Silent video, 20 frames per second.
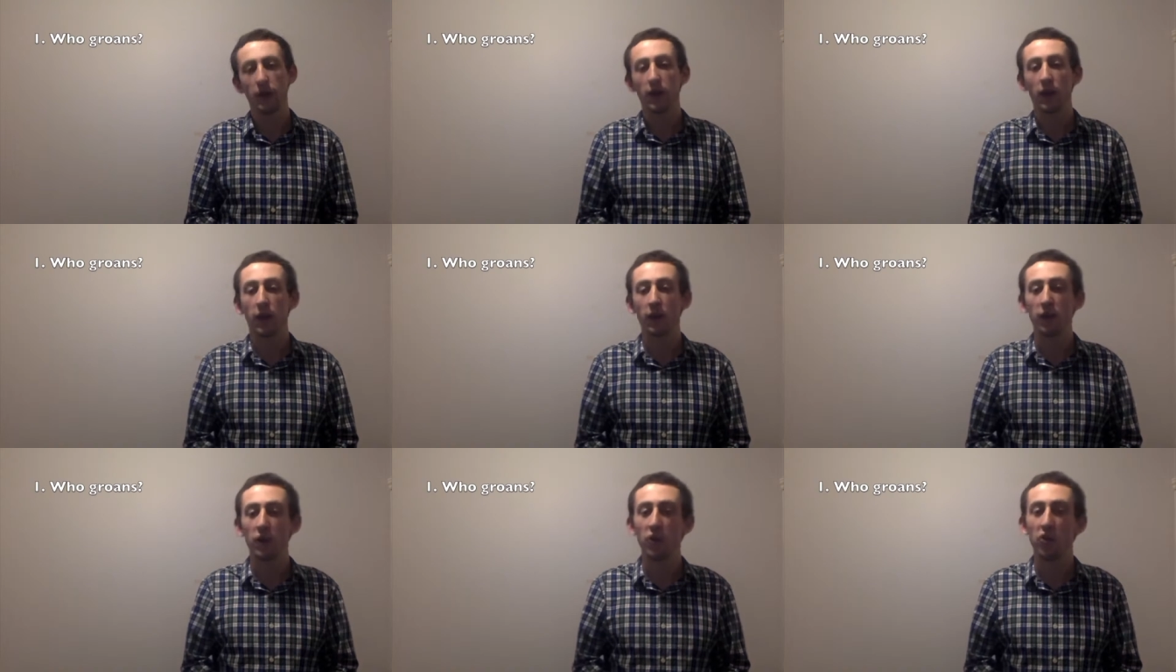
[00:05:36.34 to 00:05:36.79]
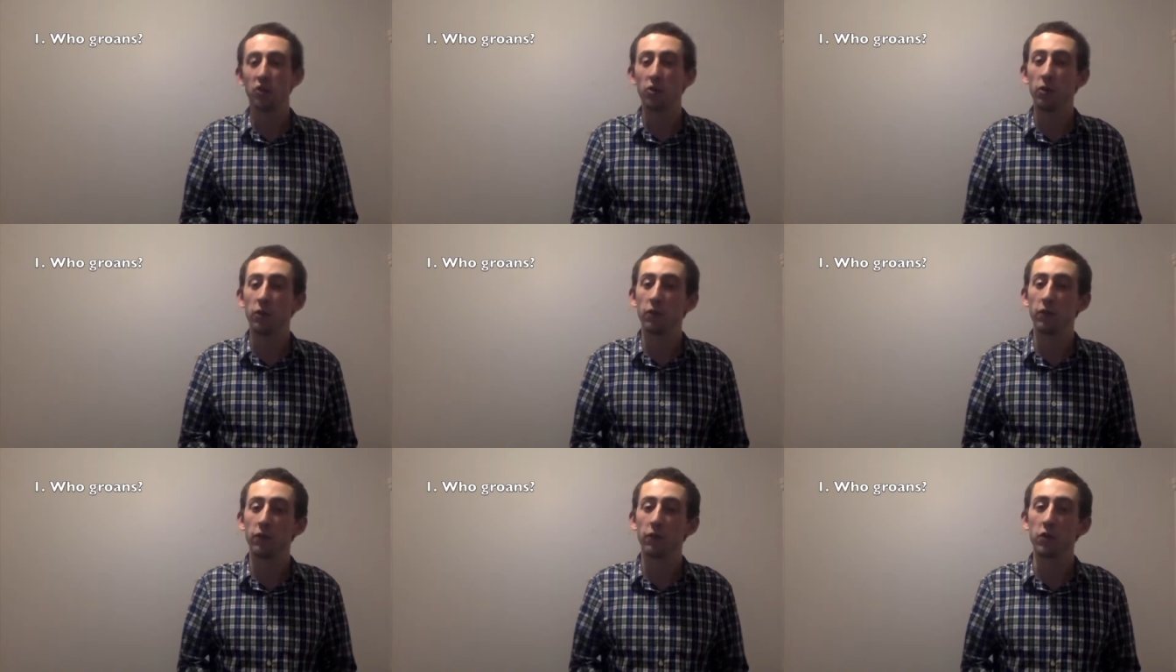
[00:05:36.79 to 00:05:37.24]
And those who
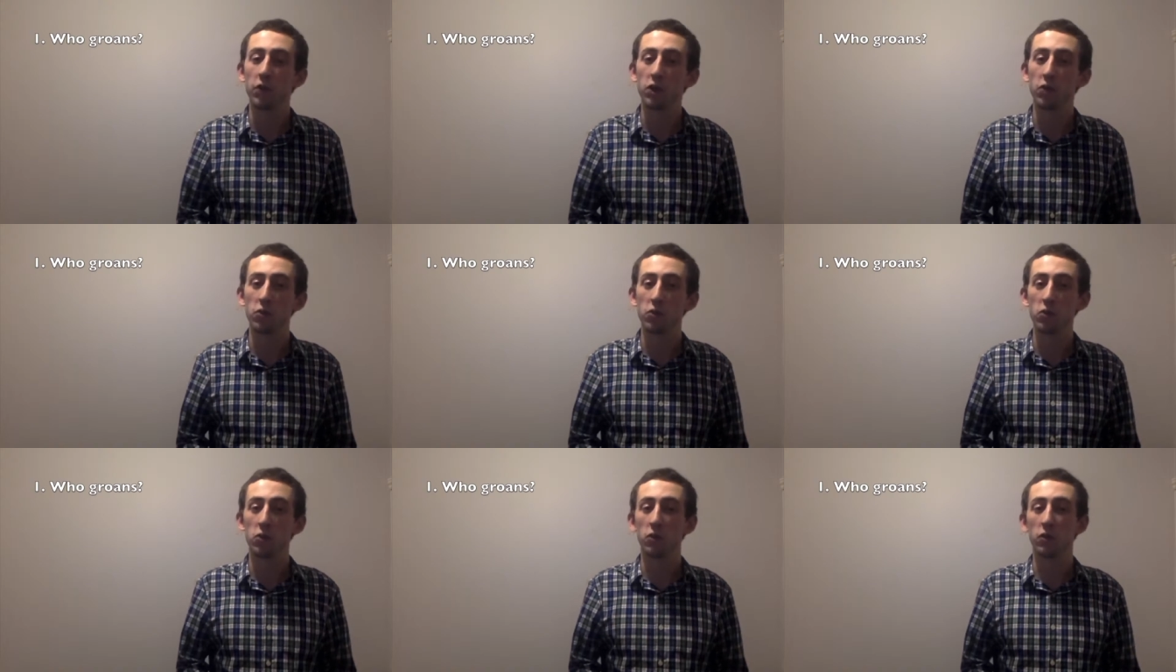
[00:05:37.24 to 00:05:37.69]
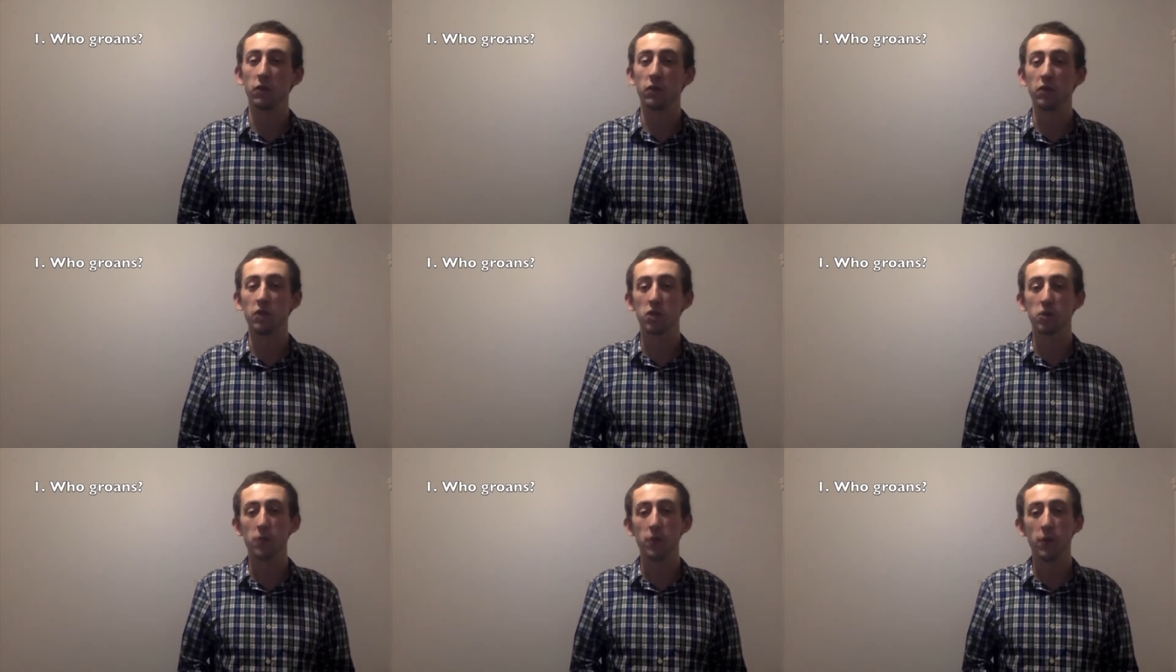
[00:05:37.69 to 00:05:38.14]
have the first fruits of
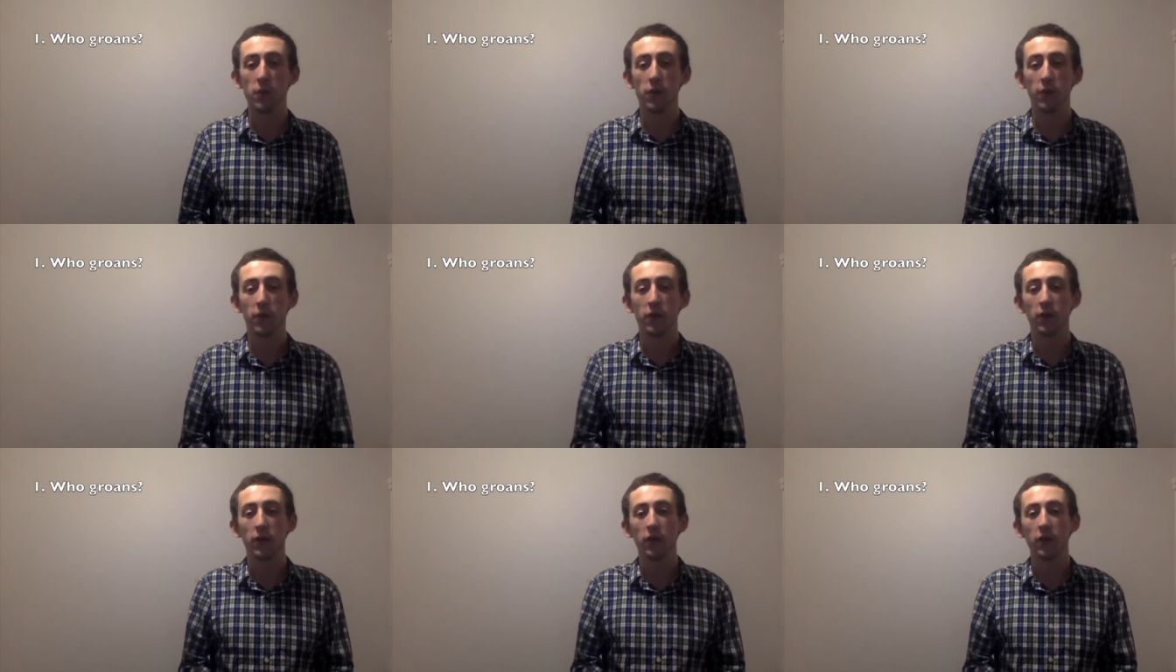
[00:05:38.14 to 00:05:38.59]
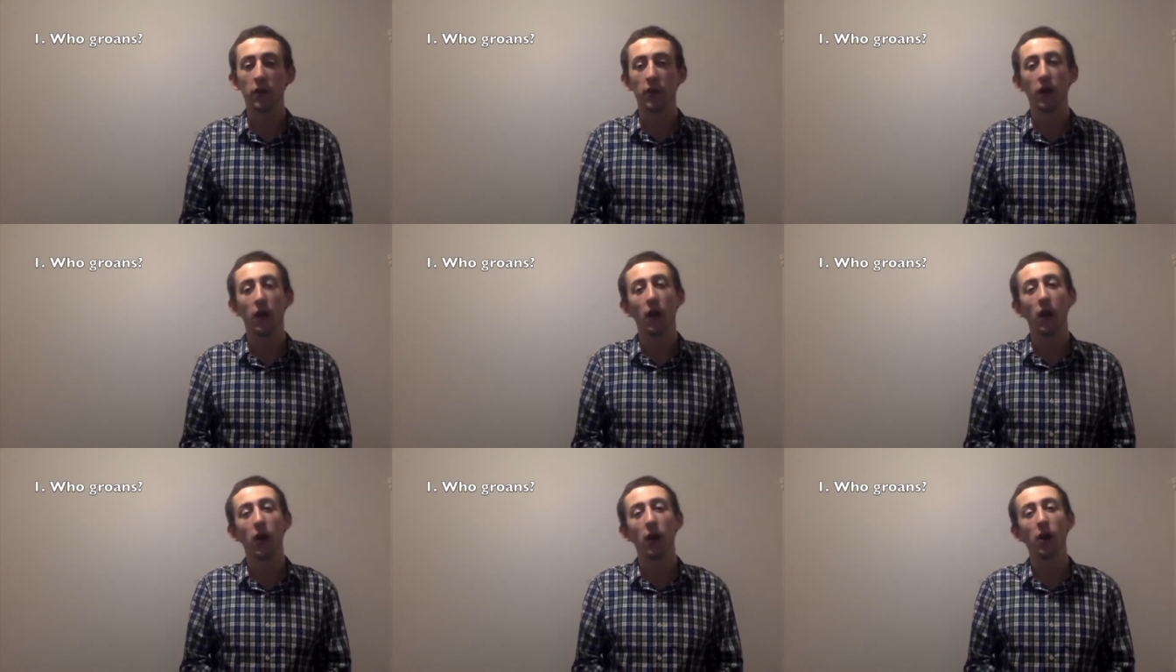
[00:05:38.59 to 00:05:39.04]
the Spirit
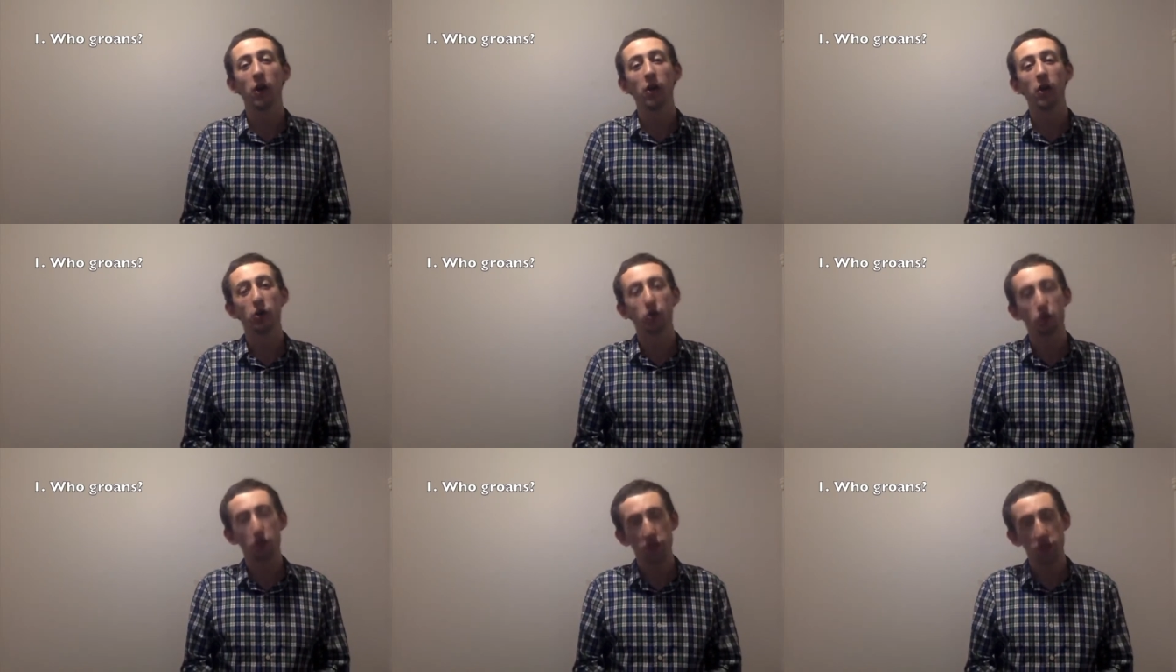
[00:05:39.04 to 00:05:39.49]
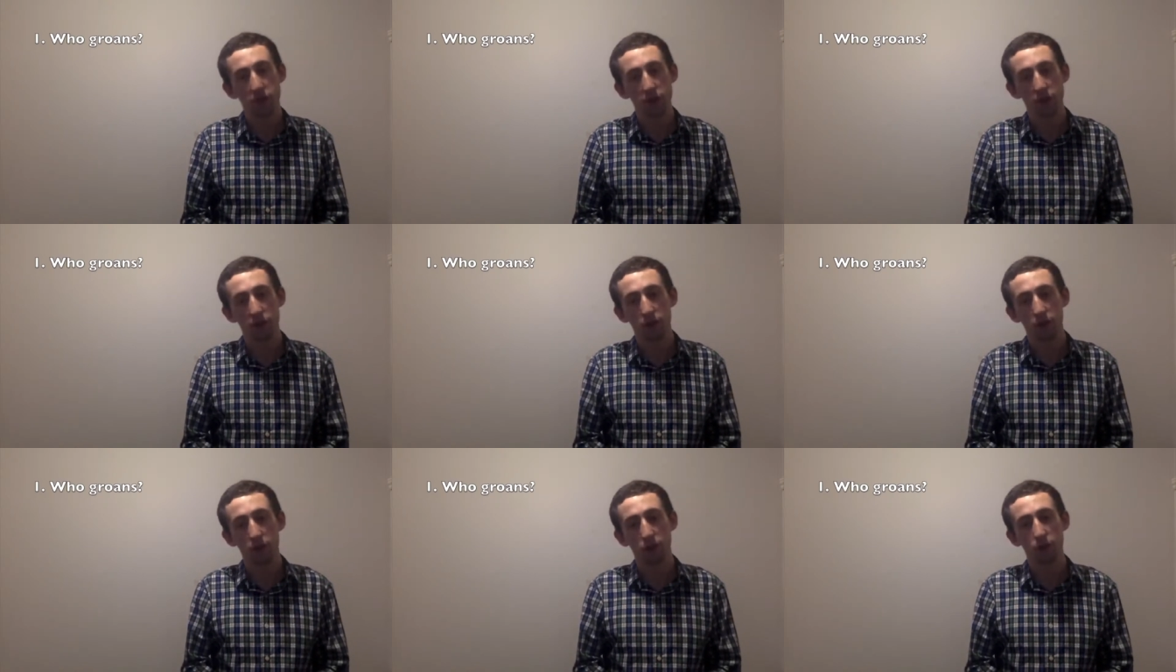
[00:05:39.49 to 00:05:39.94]
are
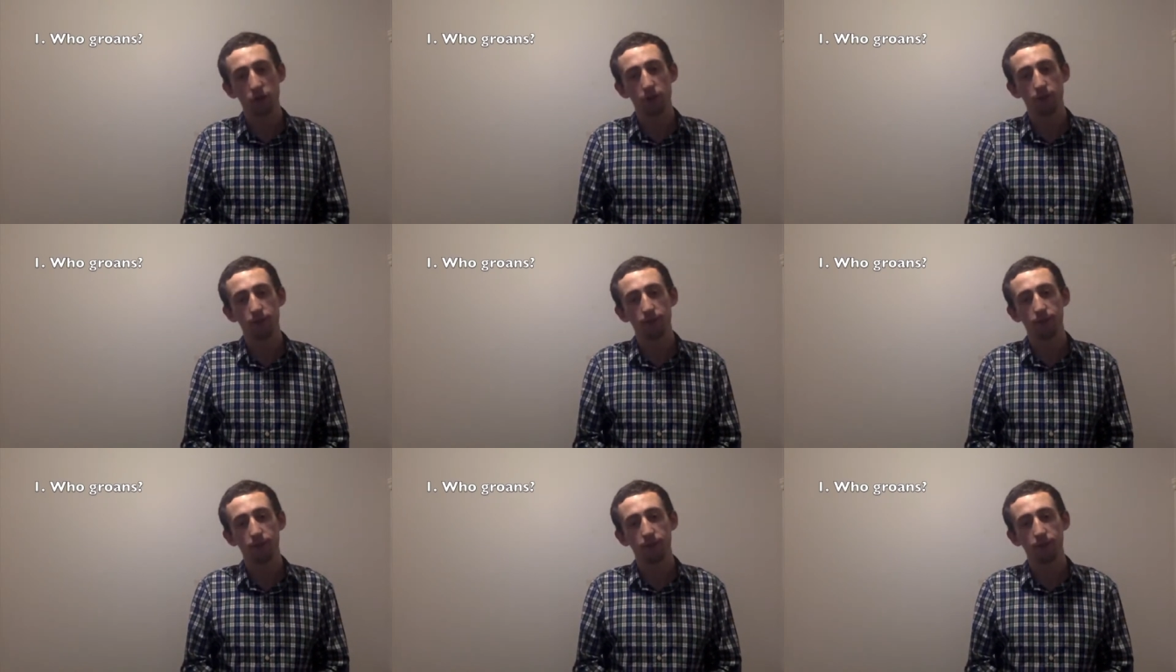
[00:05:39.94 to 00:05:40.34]
Christians.